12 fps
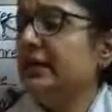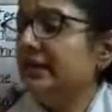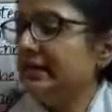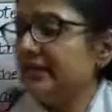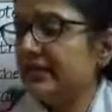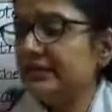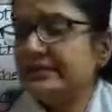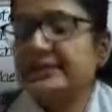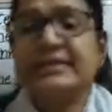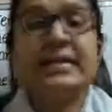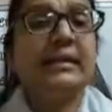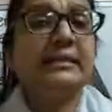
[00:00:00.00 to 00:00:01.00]
it can
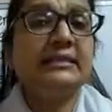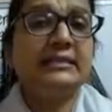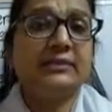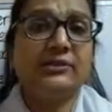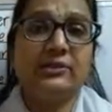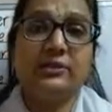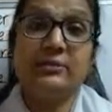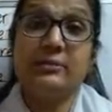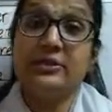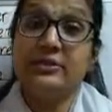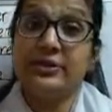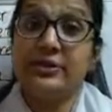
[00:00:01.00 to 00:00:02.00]
stand still in the
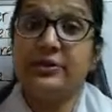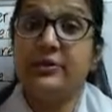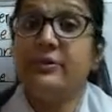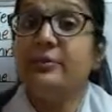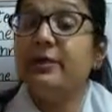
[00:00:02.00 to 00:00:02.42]
mid-air.